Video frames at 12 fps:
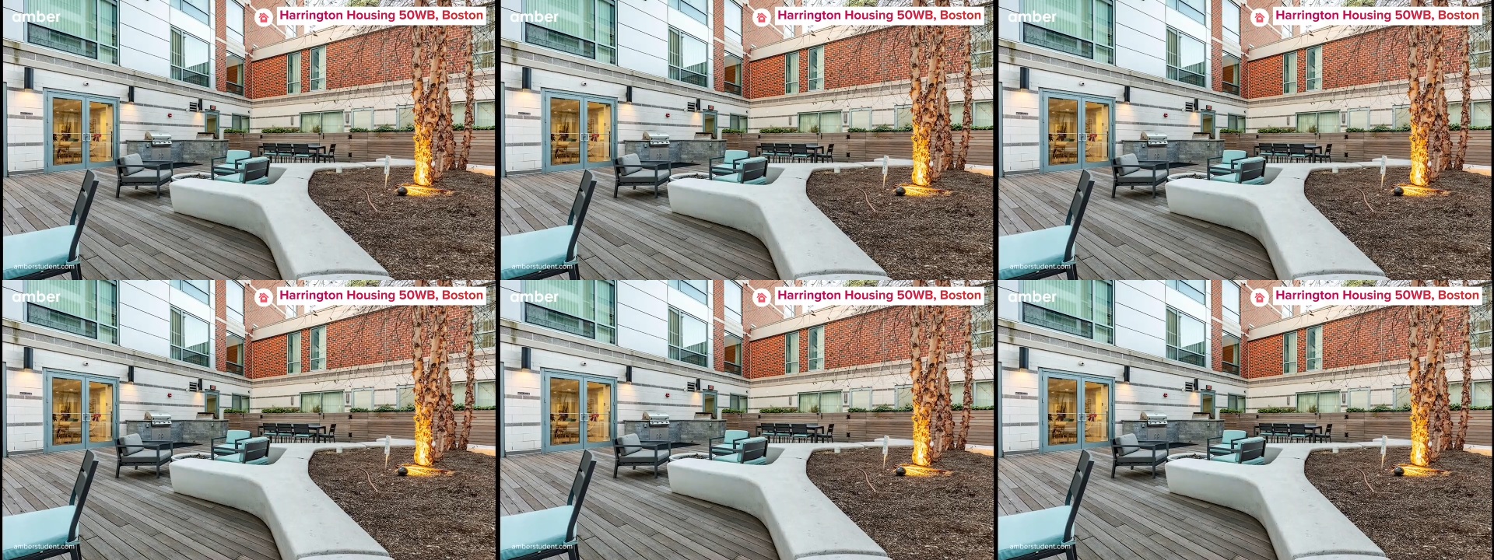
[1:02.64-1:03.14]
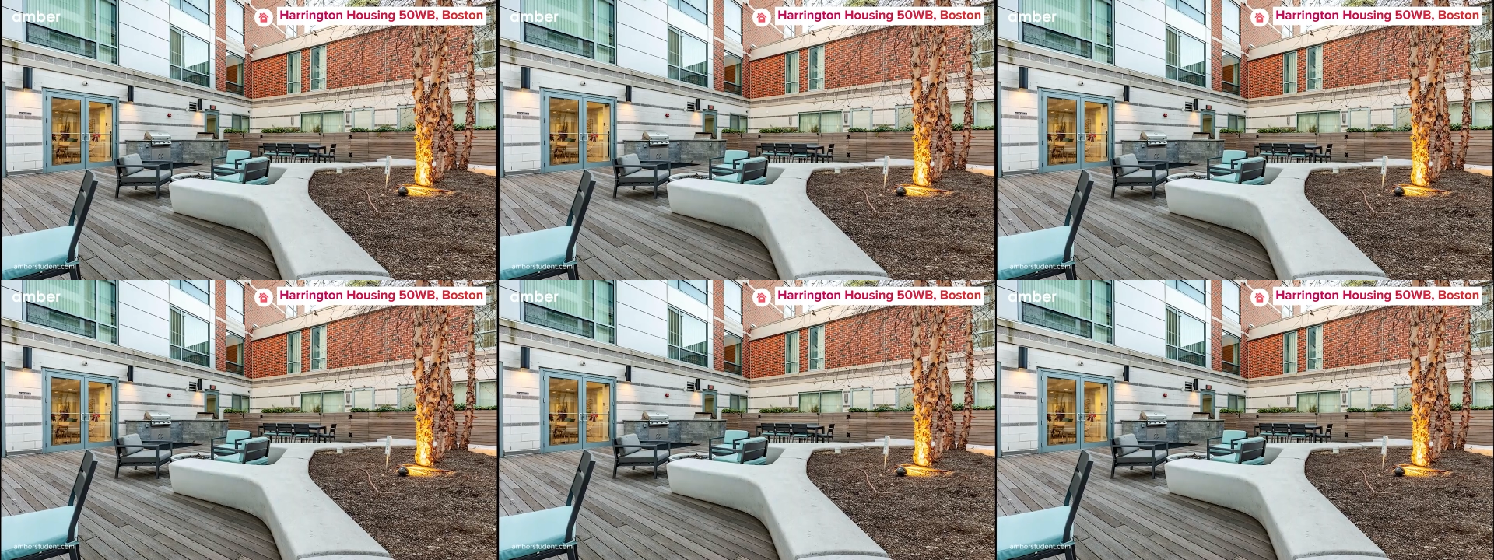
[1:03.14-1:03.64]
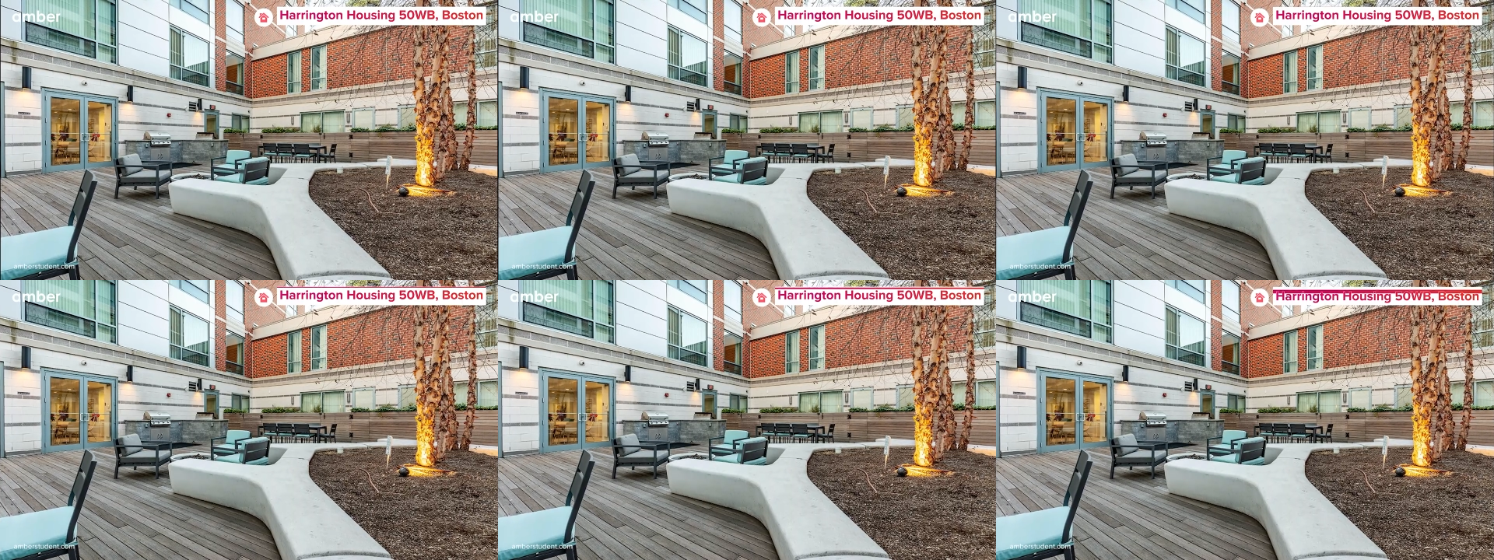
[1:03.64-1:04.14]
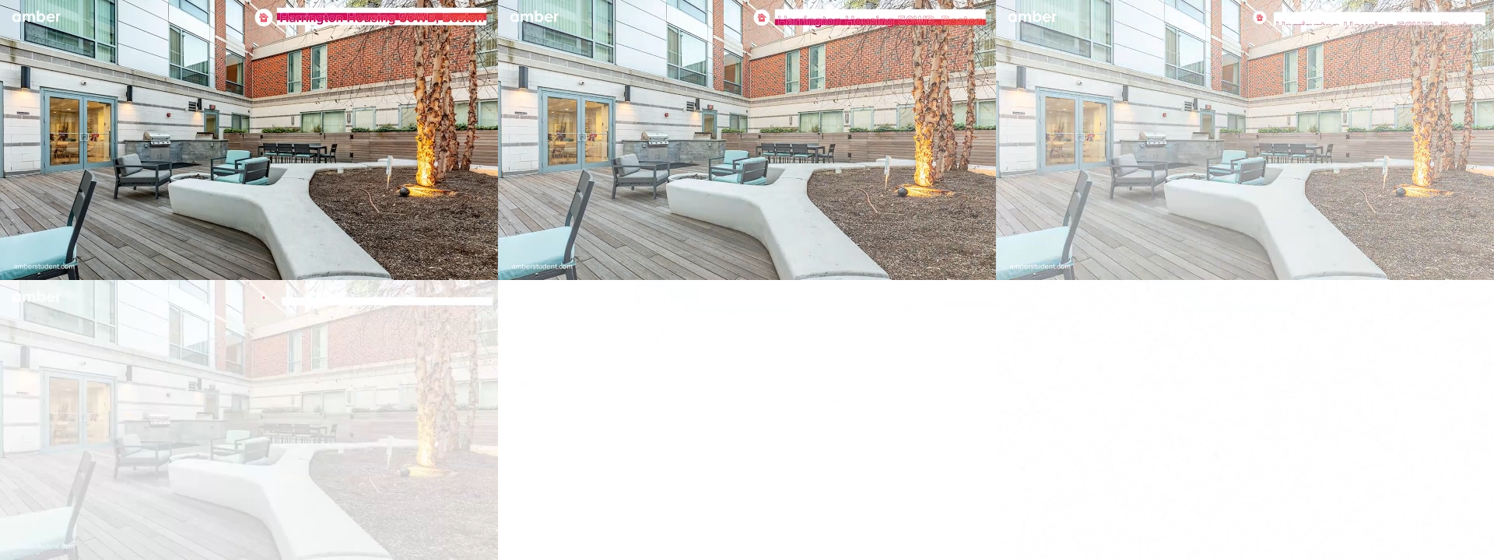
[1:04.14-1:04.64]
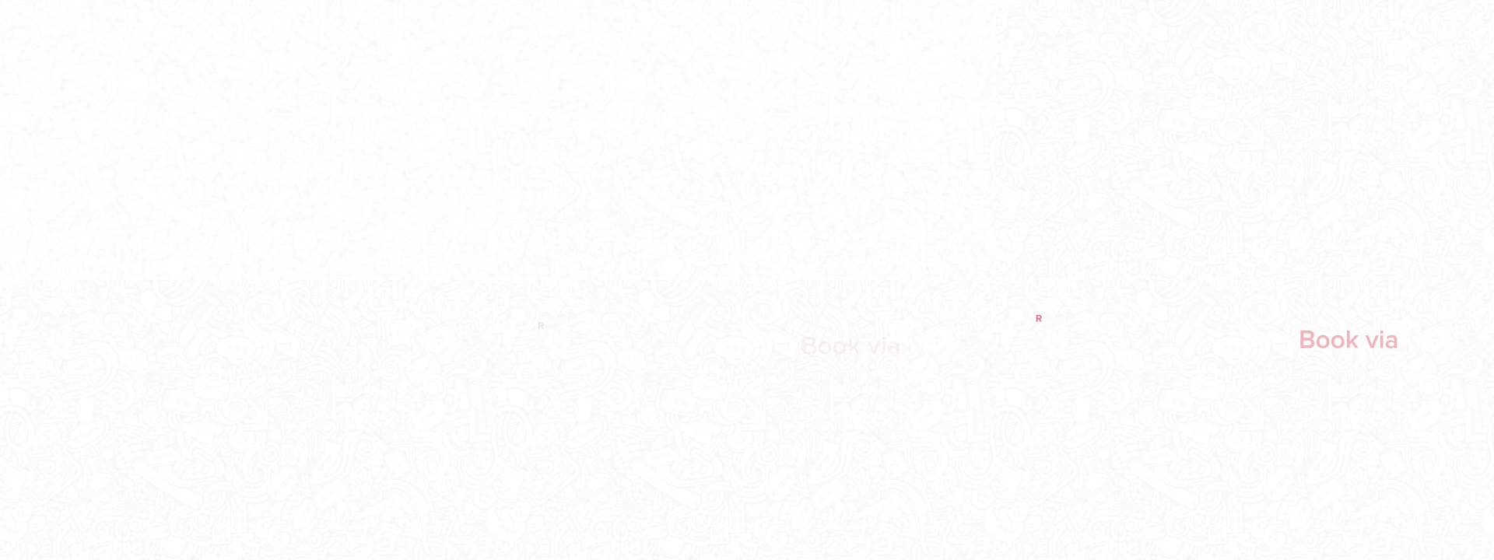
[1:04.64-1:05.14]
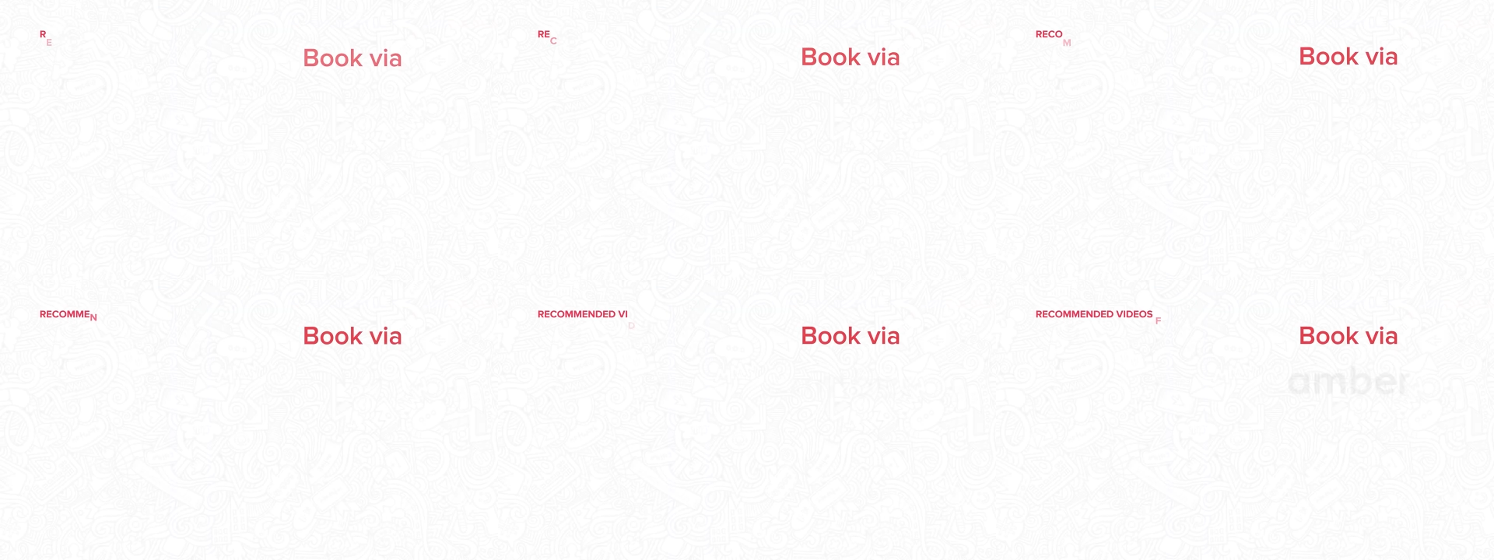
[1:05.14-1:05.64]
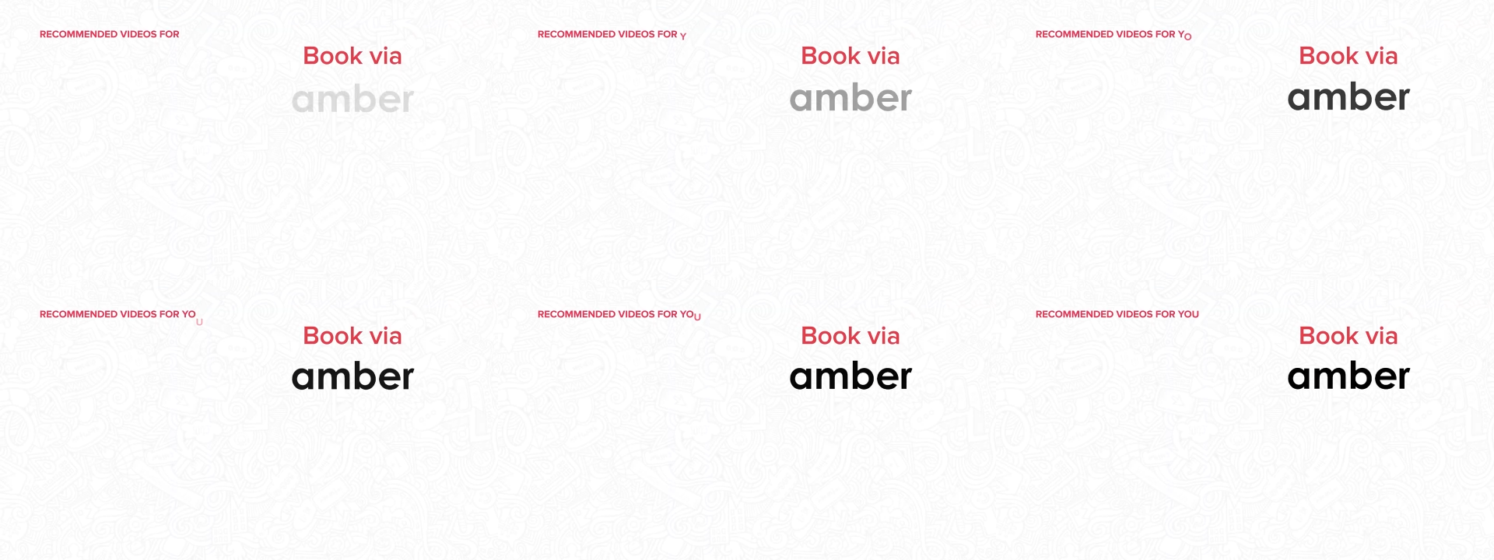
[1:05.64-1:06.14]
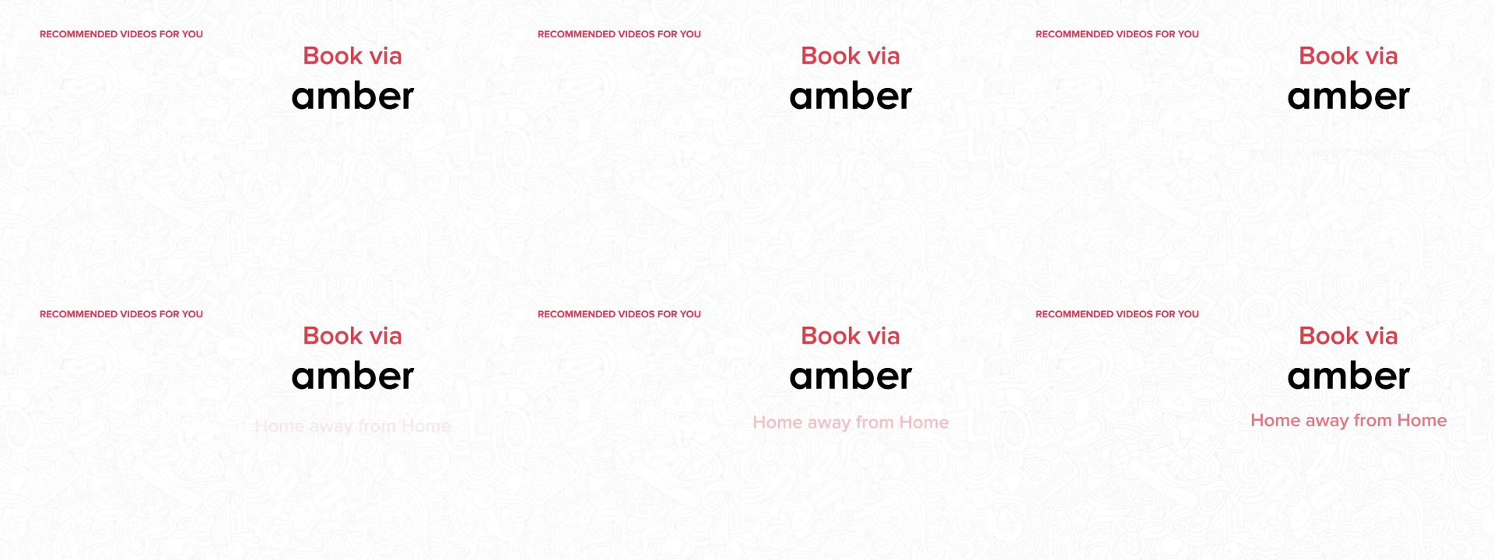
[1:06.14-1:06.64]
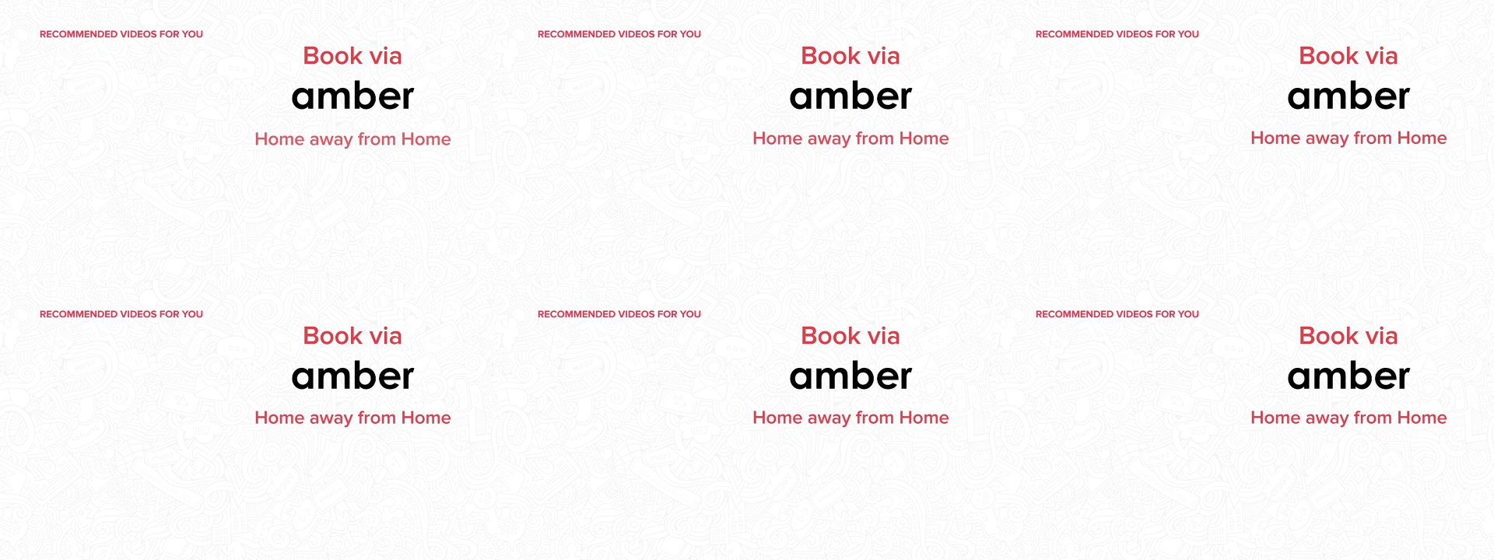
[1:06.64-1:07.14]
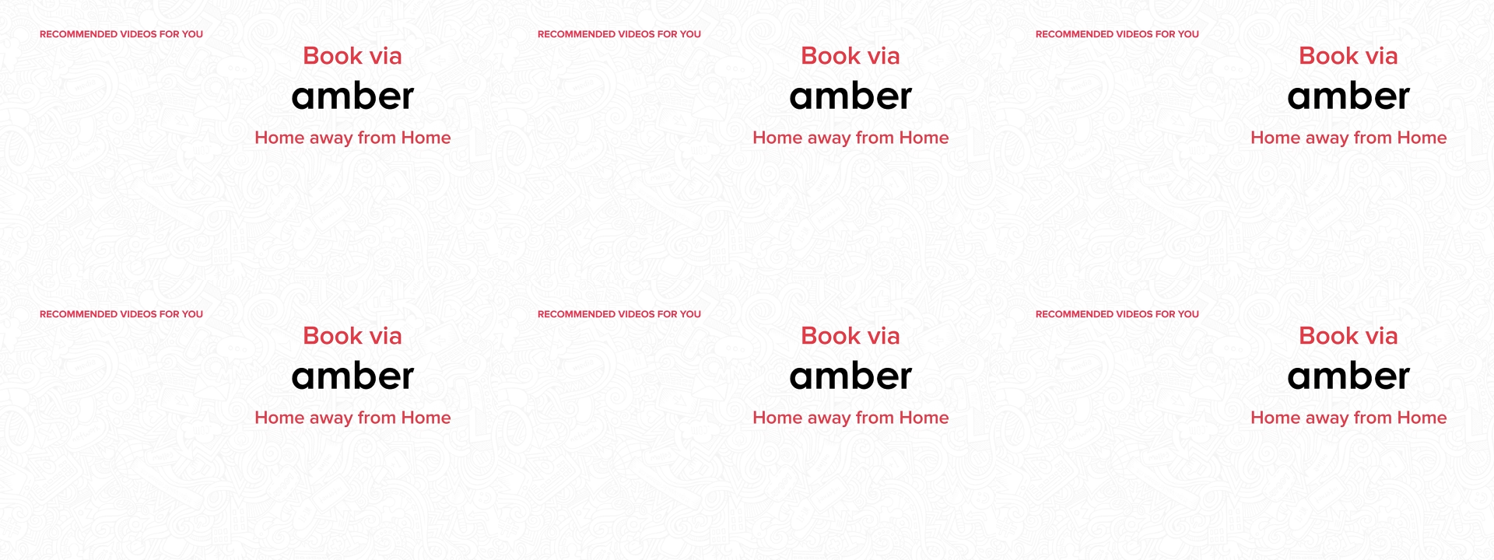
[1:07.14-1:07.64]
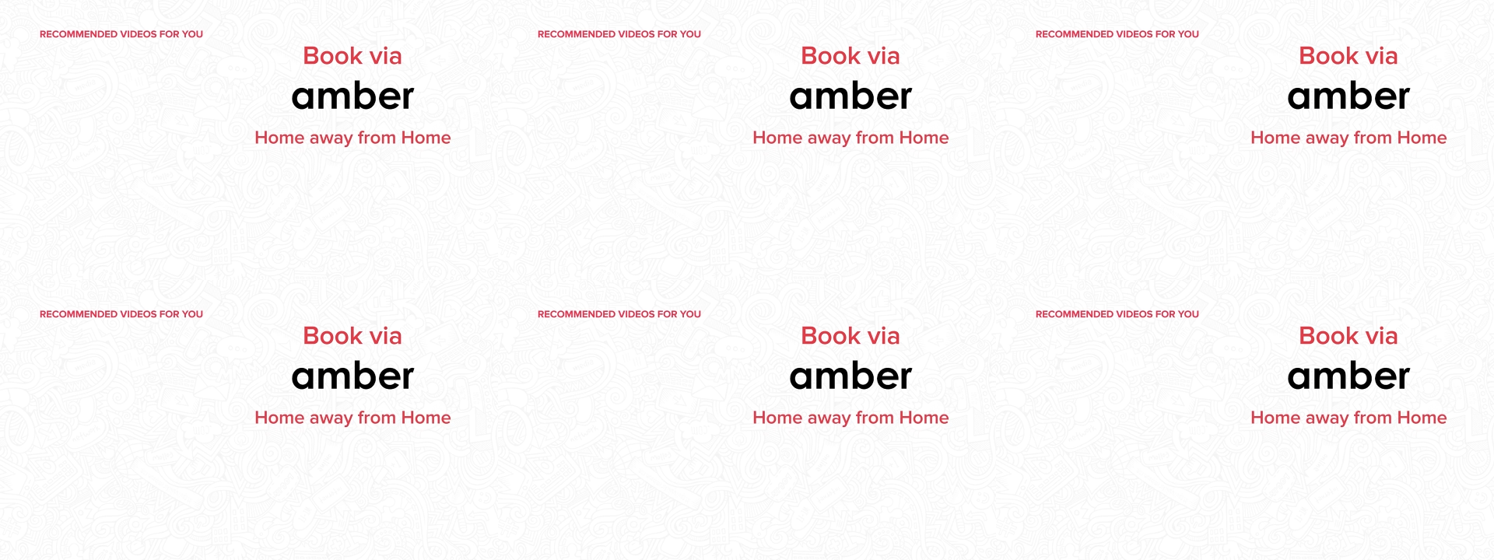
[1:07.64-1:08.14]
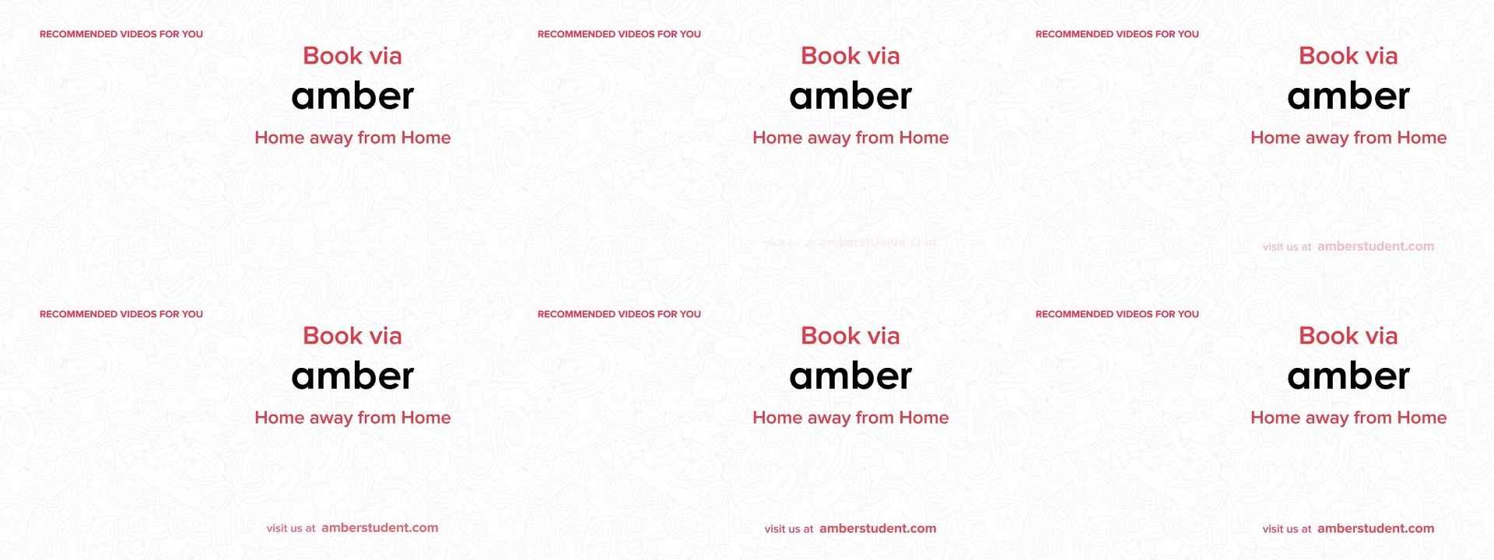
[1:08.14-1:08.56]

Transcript: (no speaker visible)